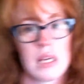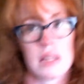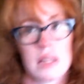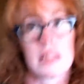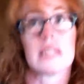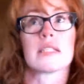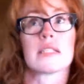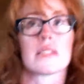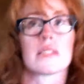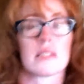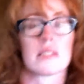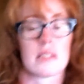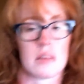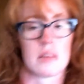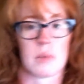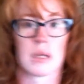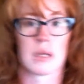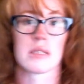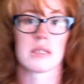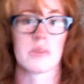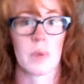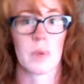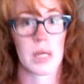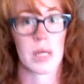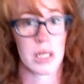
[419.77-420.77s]
This is the
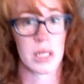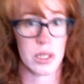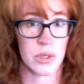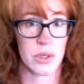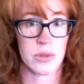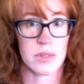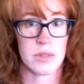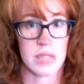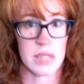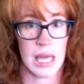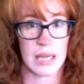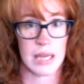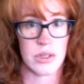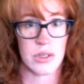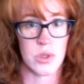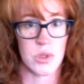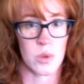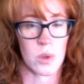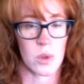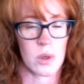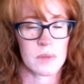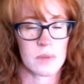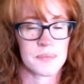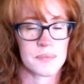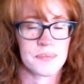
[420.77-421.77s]
best way to use that
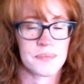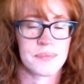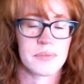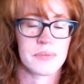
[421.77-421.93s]
tool.